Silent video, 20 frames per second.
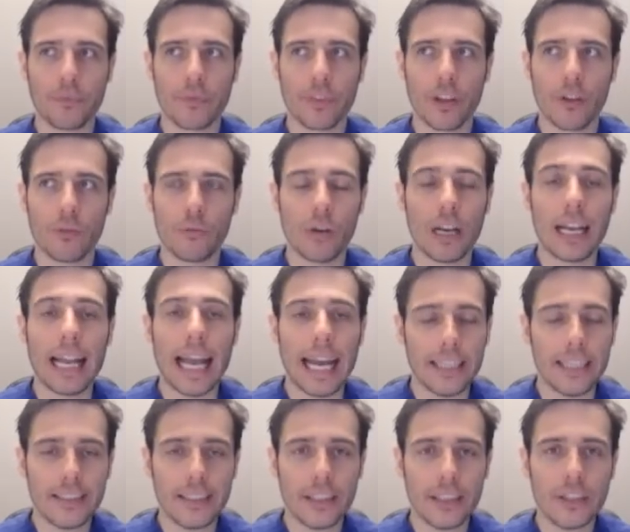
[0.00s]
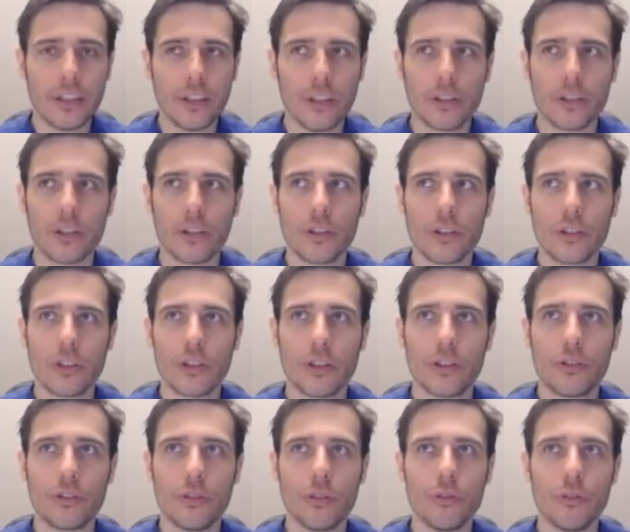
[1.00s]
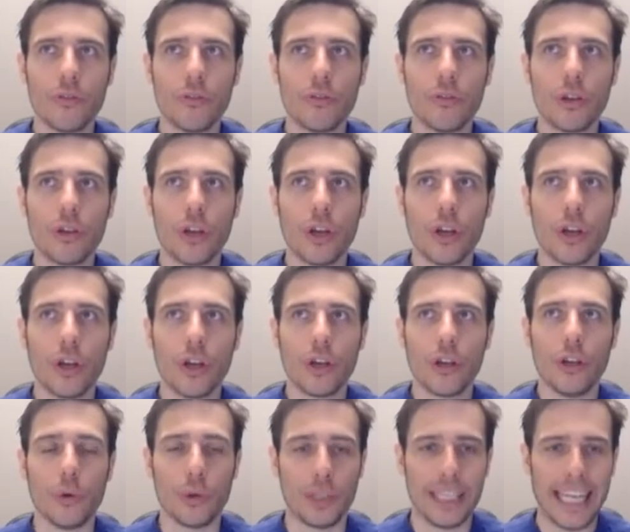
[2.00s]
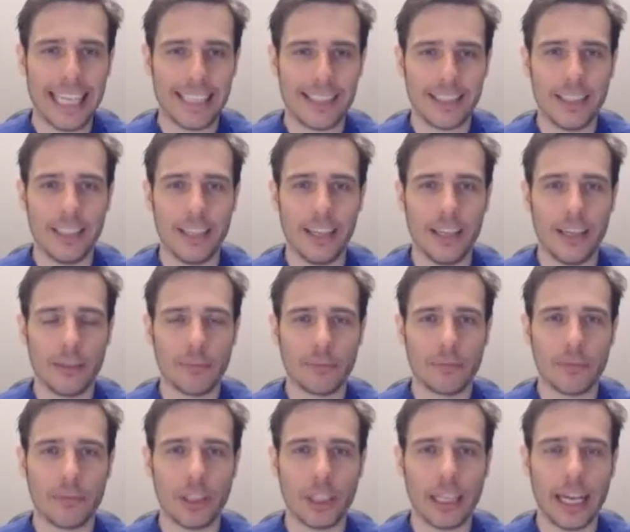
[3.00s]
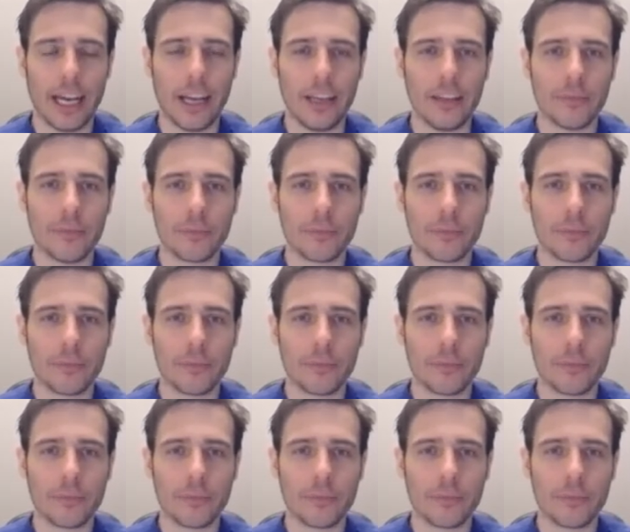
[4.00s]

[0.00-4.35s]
relating to your destiny, okay?